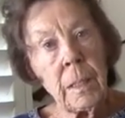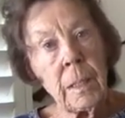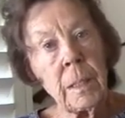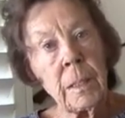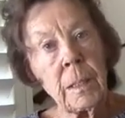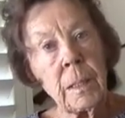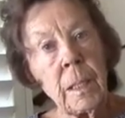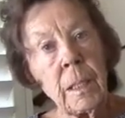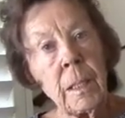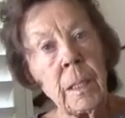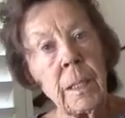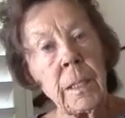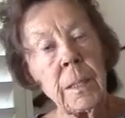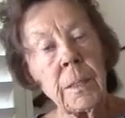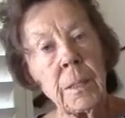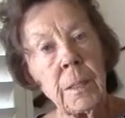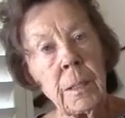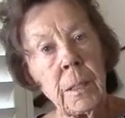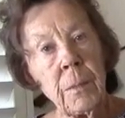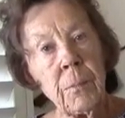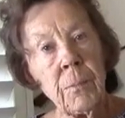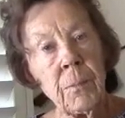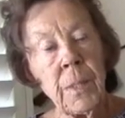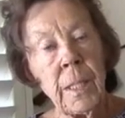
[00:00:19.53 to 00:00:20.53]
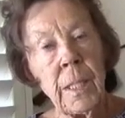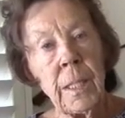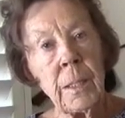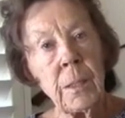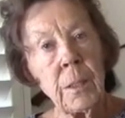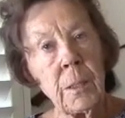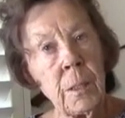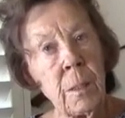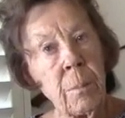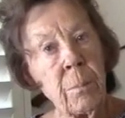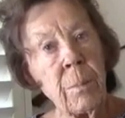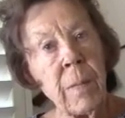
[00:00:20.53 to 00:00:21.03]
is a list of
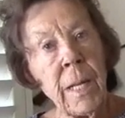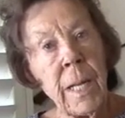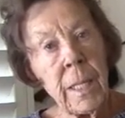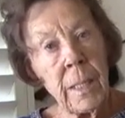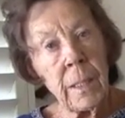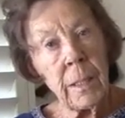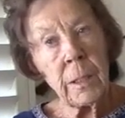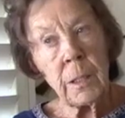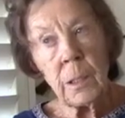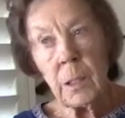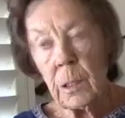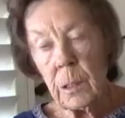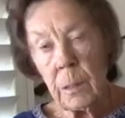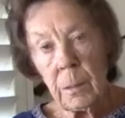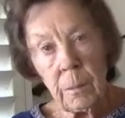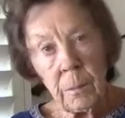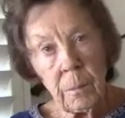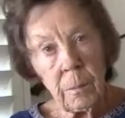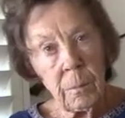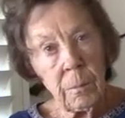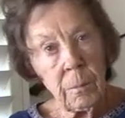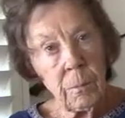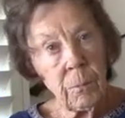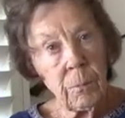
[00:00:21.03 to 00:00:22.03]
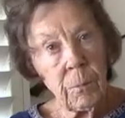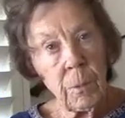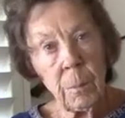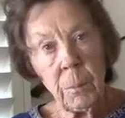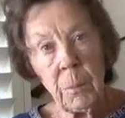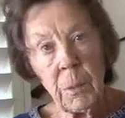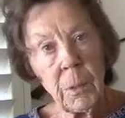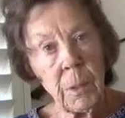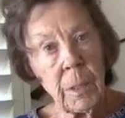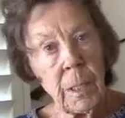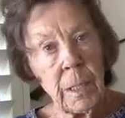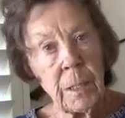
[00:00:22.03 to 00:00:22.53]
things to banish
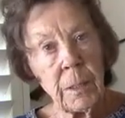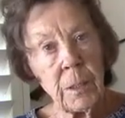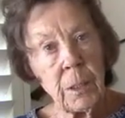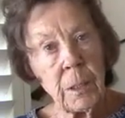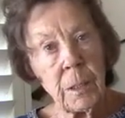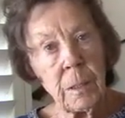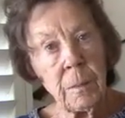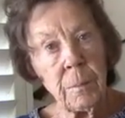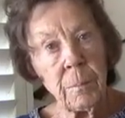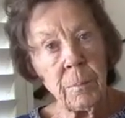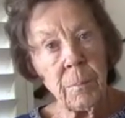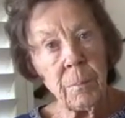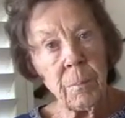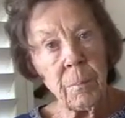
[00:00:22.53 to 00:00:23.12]
from your kitchen.